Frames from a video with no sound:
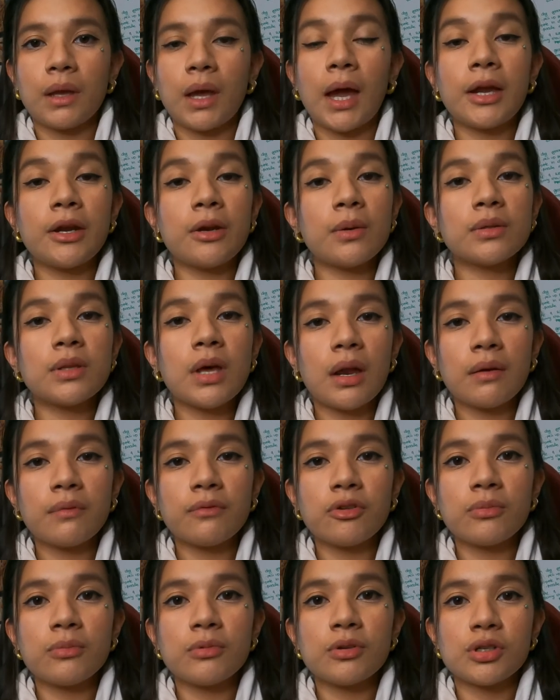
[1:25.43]
I know a lot of
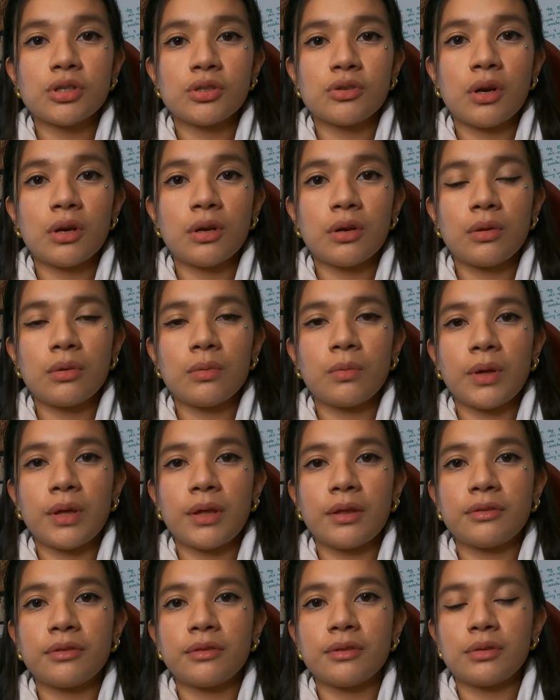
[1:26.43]
groomers struggle
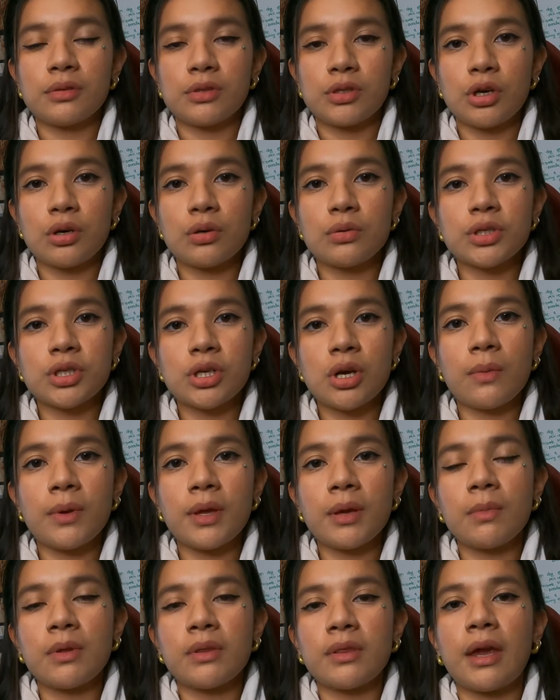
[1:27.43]
with toes
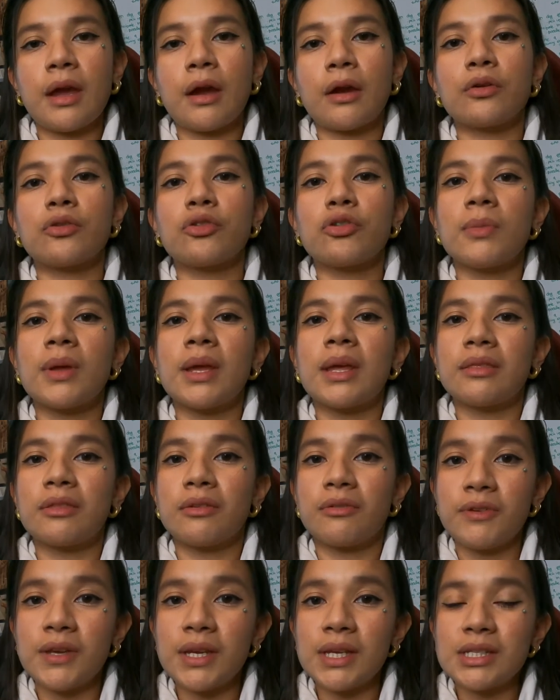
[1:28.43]
showing when they are grooming the
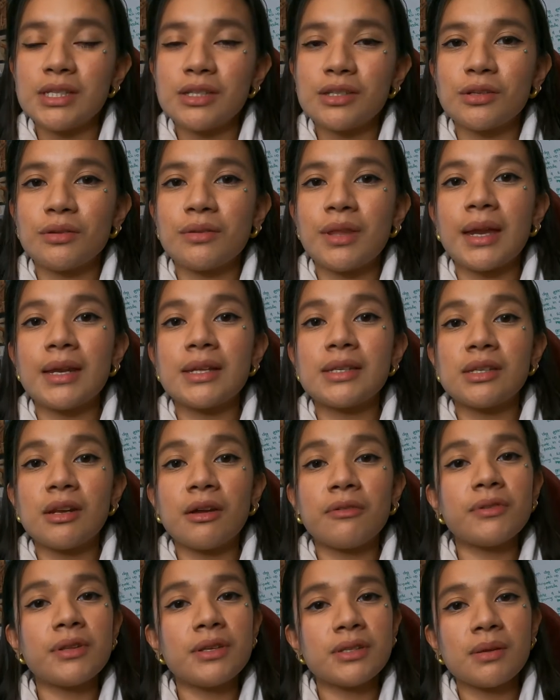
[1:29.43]
feet, so that is
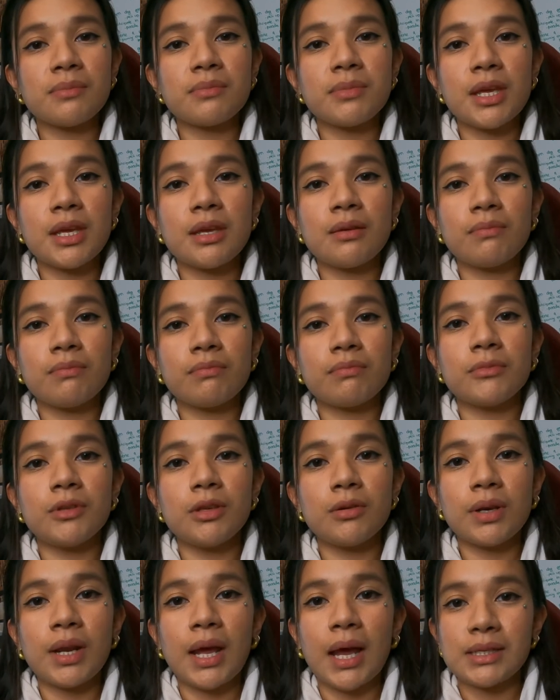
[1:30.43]
definitely something
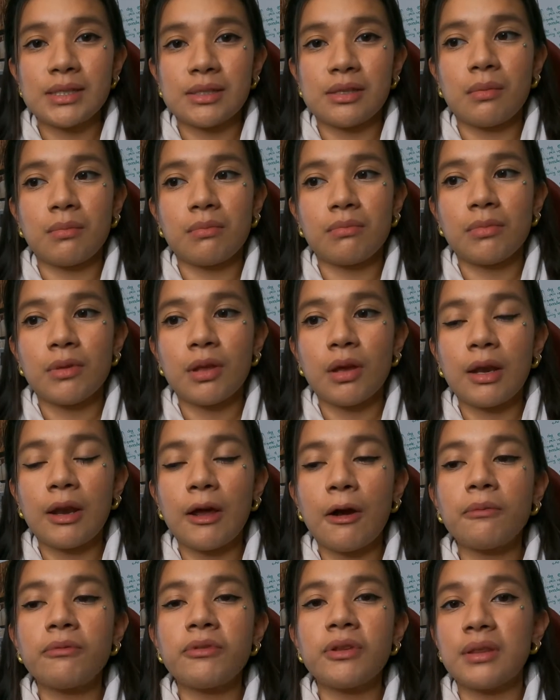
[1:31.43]
you can ask them, and
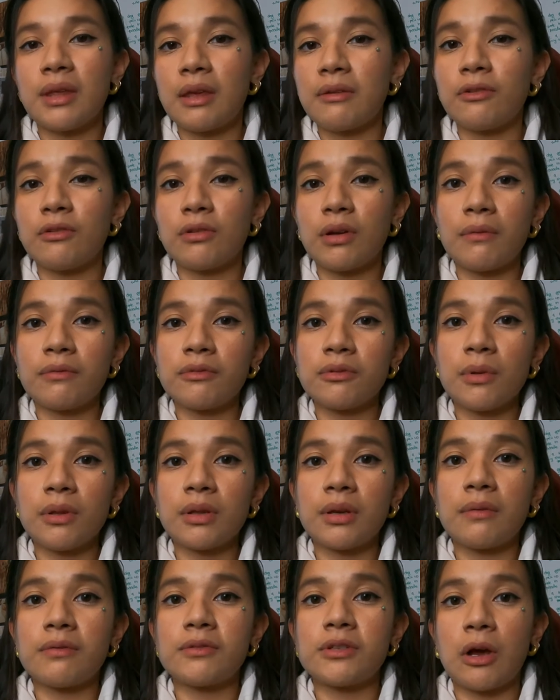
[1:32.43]
hopefully they feel comfortable
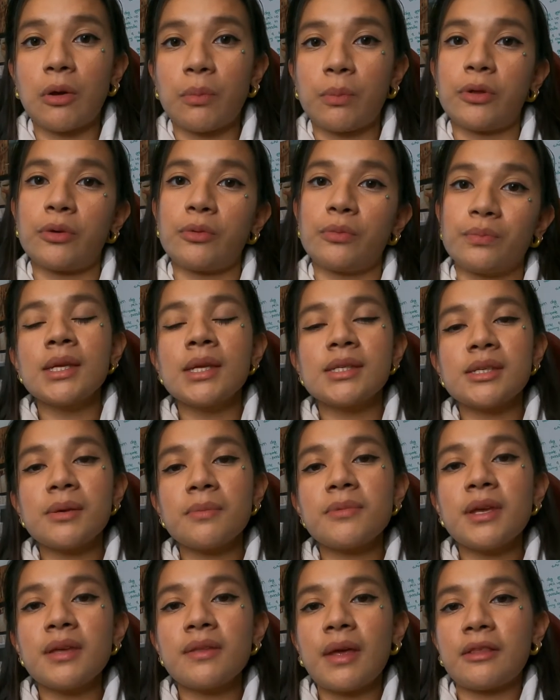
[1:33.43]
enough to help you.
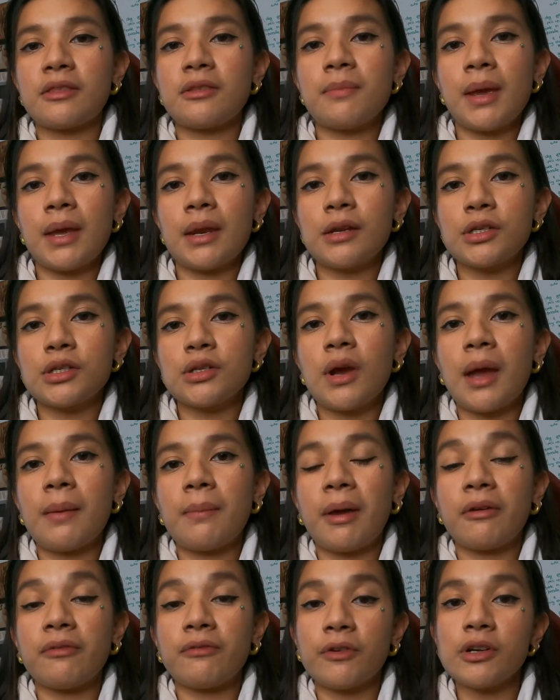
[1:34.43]
Something that the manager at
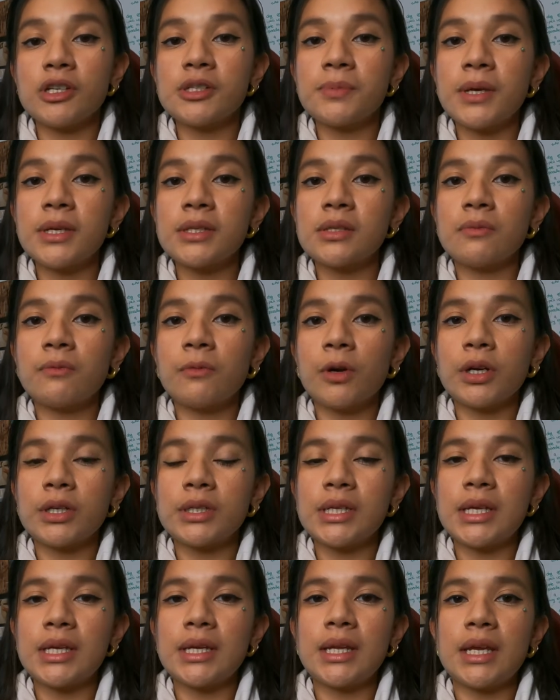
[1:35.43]
my first place of work
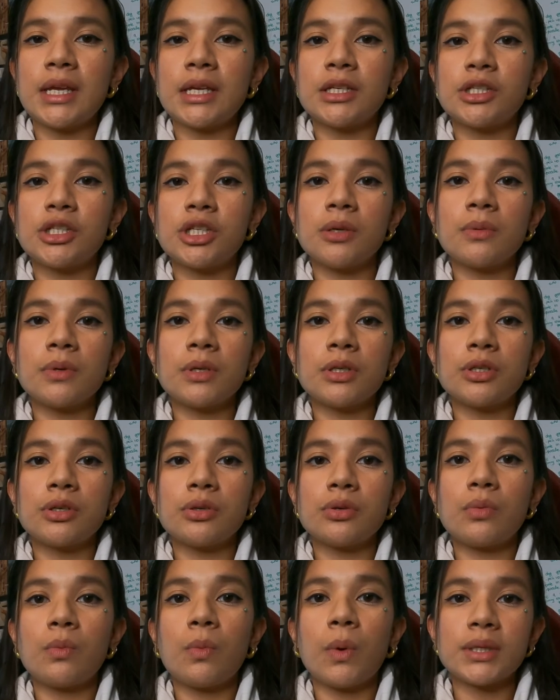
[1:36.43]
did is she would
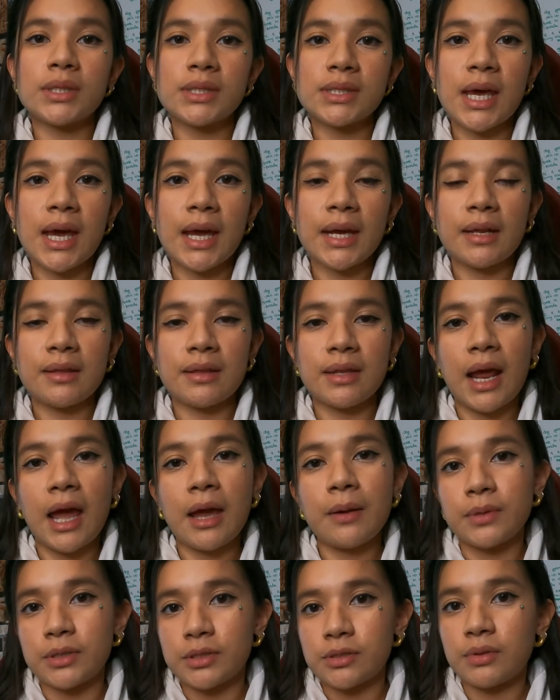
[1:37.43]
do one side and then
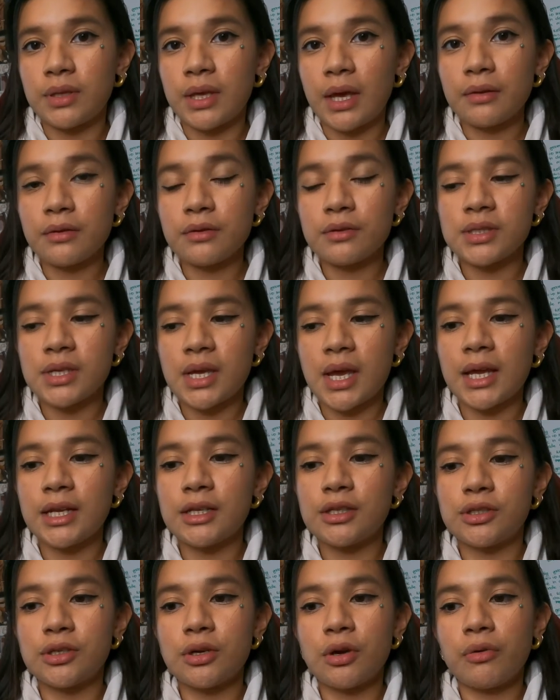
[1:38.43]
I would do the other
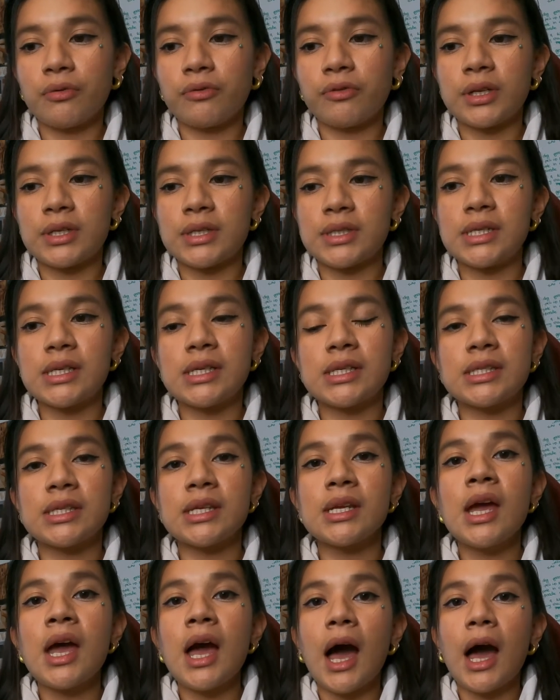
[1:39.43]
side. So for instance,
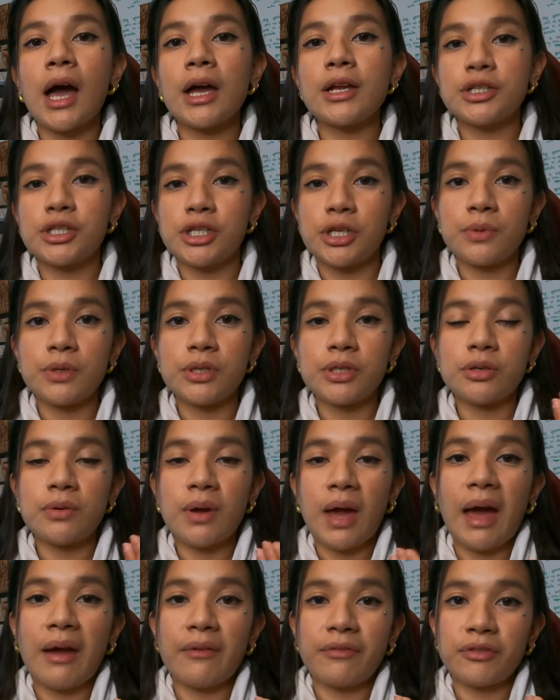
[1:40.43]
she would do
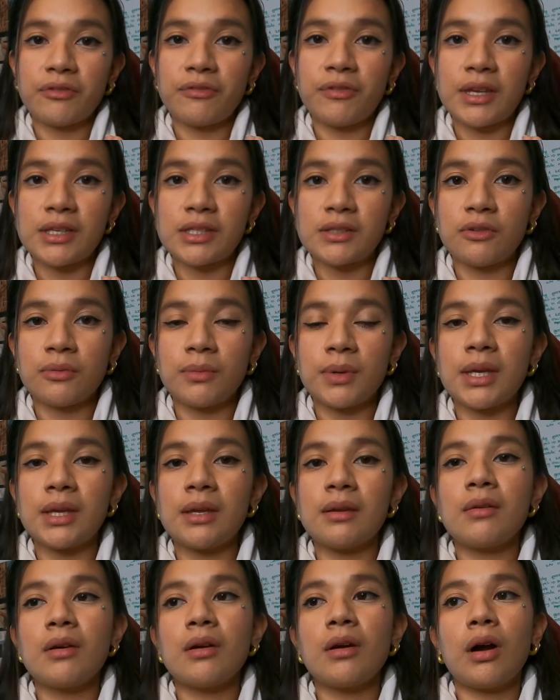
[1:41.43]
half the face for
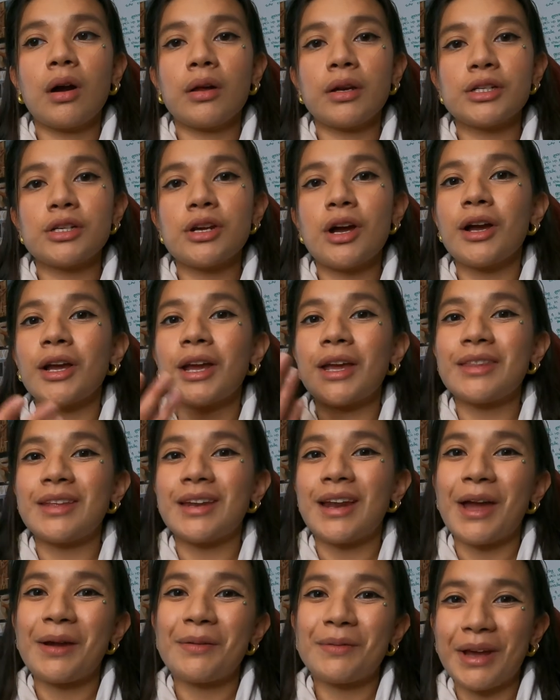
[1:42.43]
me on a dog and
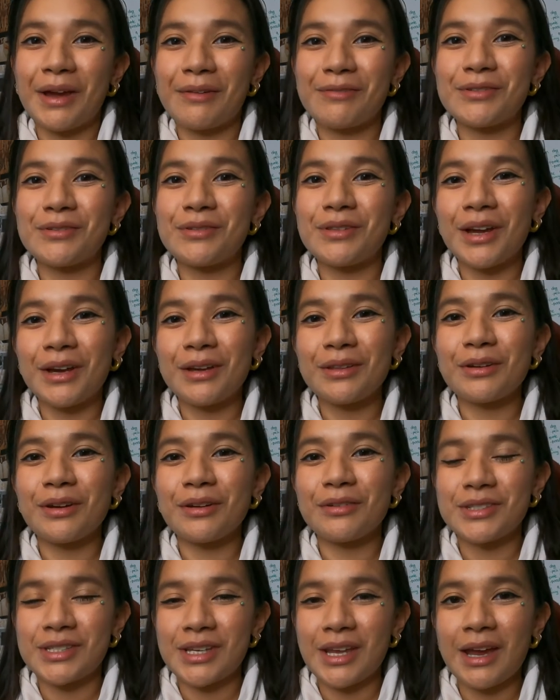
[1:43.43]
then I would have to do the
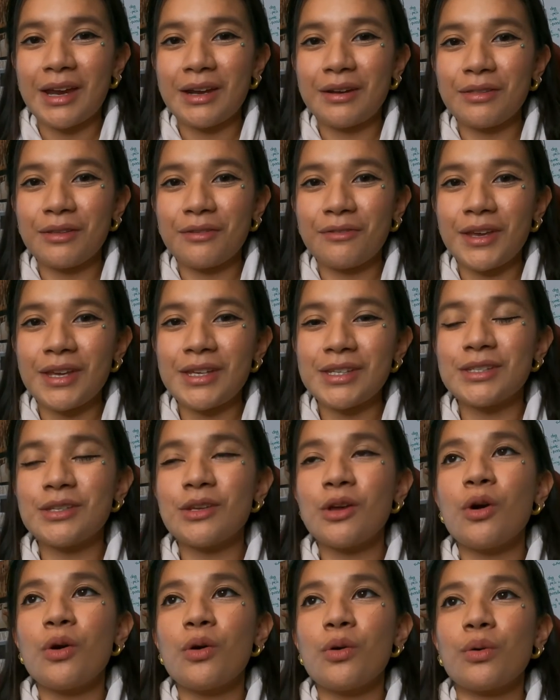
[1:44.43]
other side of the face,
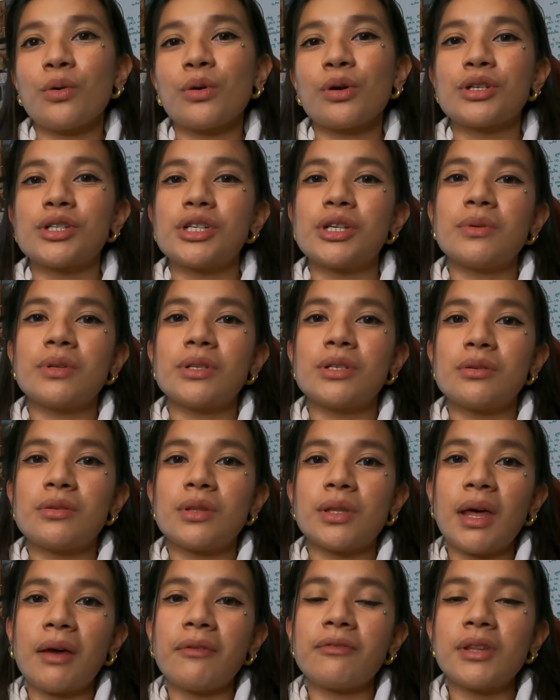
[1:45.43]
or she would do
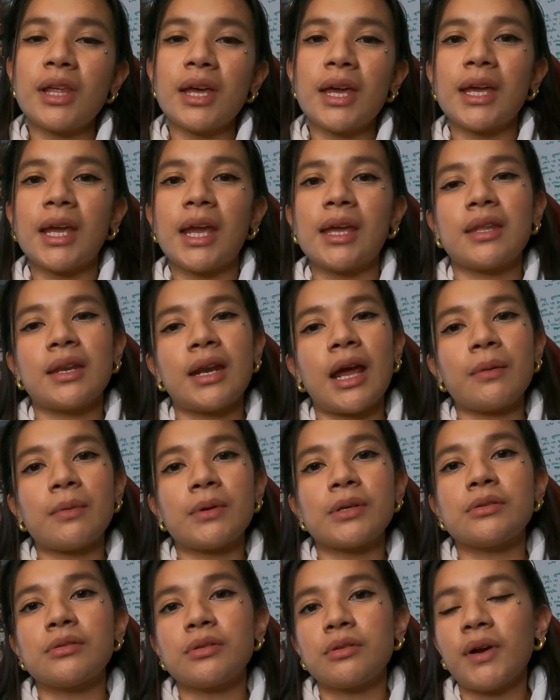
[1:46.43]
the left leg and then I
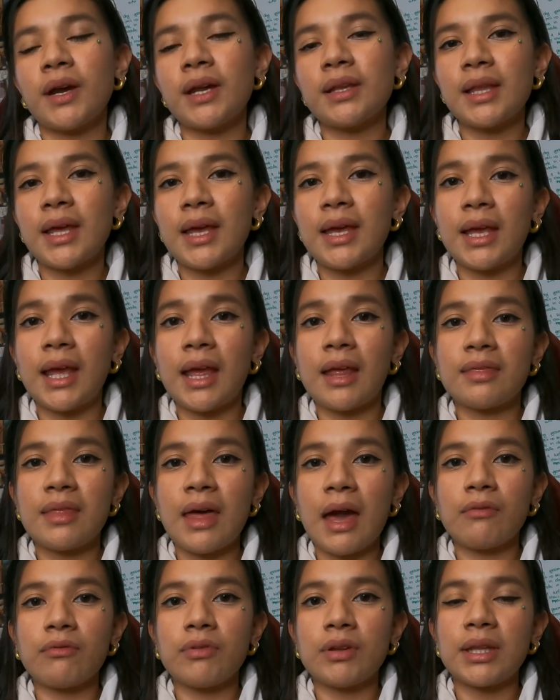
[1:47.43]
would do the right leg, and
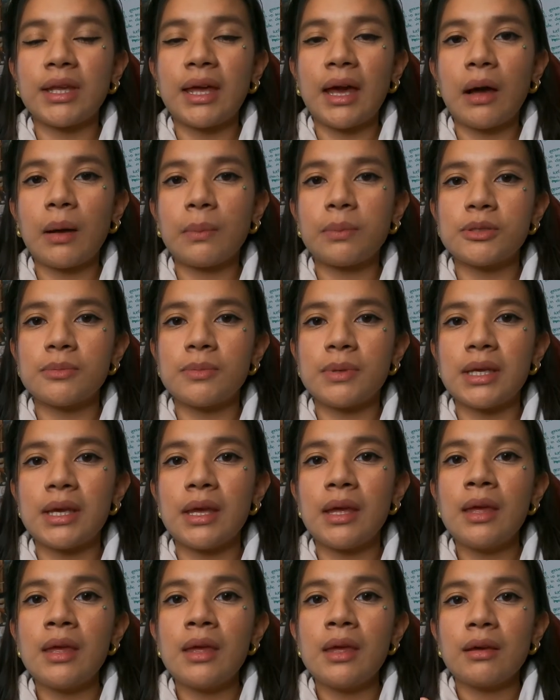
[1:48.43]
that really helped me
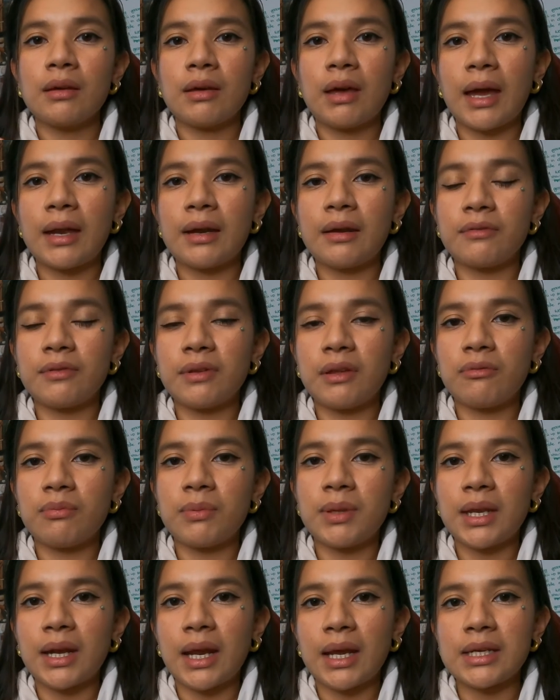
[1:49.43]
kind of give
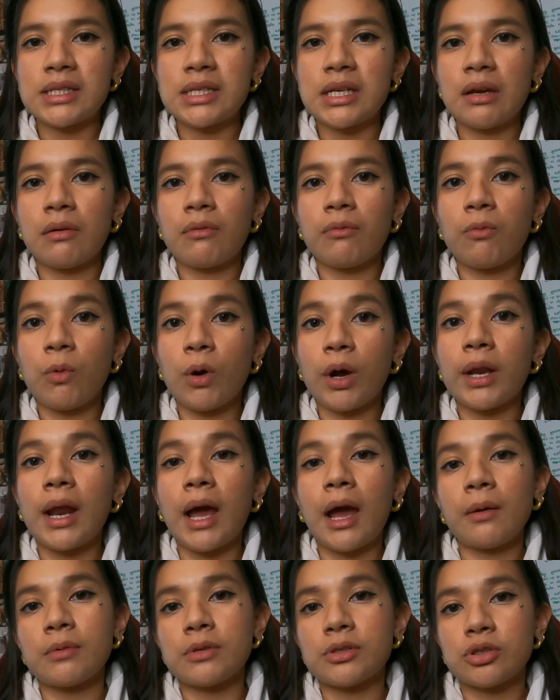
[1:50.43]
me an idea of what
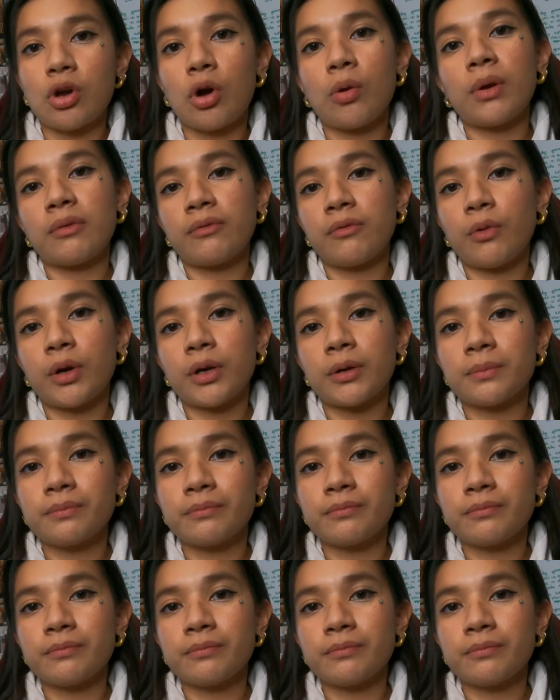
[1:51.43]
I was going for.